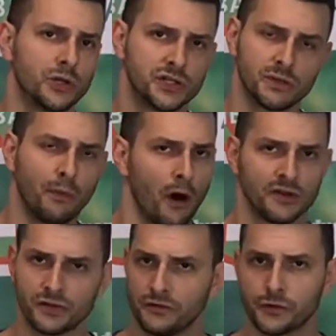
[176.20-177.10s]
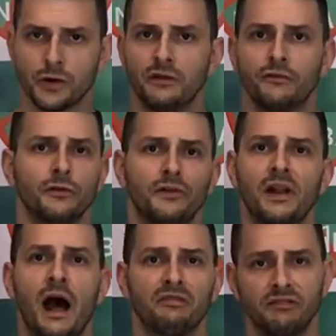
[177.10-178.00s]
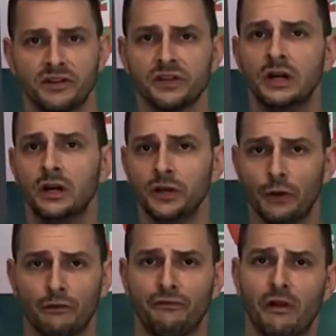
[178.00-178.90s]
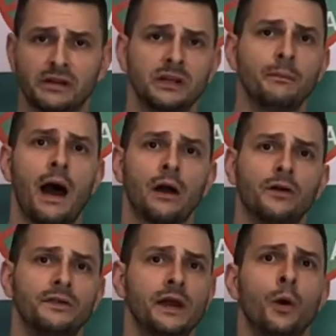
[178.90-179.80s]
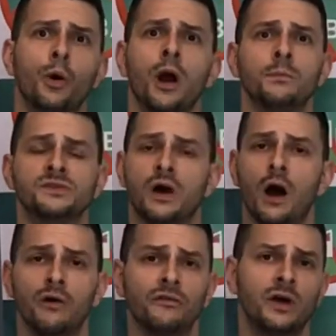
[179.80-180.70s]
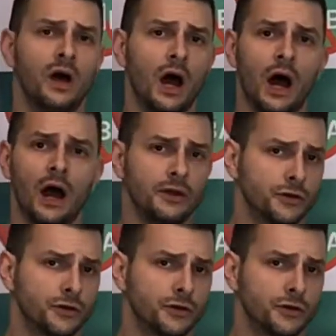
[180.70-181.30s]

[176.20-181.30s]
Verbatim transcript: which is a positive trait for elite athletes. You're reflecting back on the outcomes of uh,